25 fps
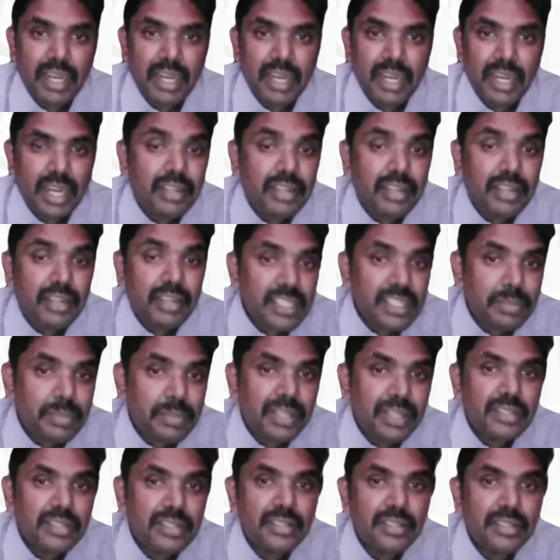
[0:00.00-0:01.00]
other
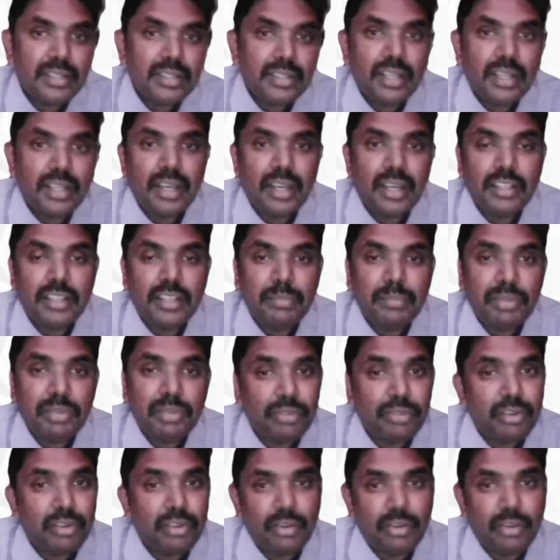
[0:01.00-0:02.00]
aspects
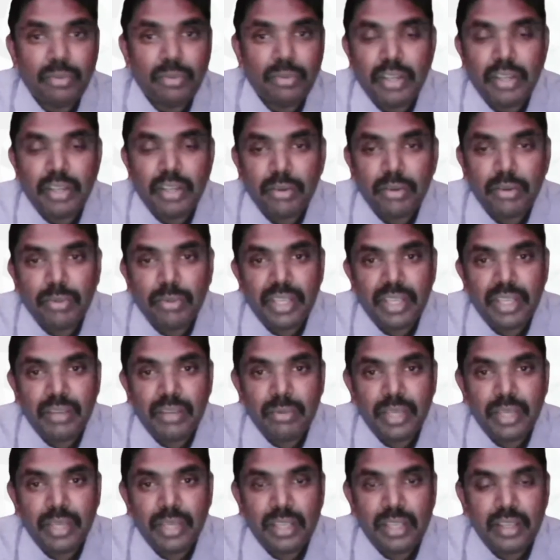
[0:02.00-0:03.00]
before
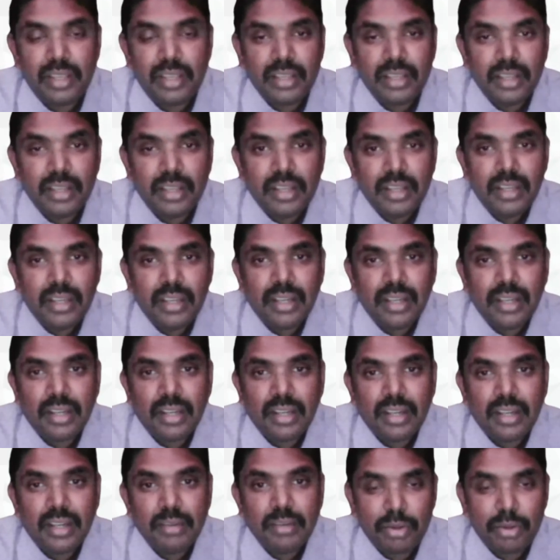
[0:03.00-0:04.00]
we
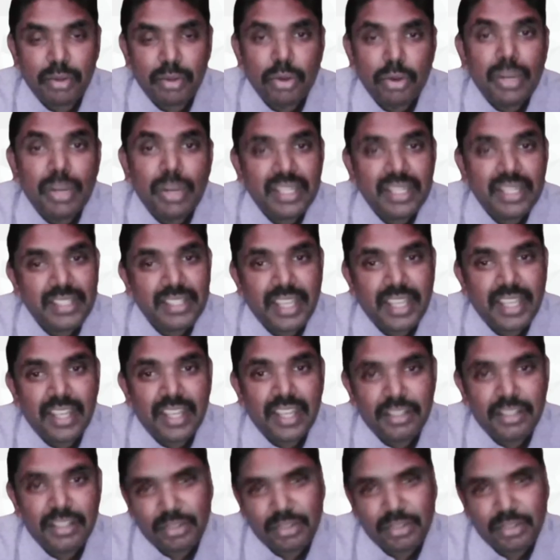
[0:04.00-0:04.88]
go at scale.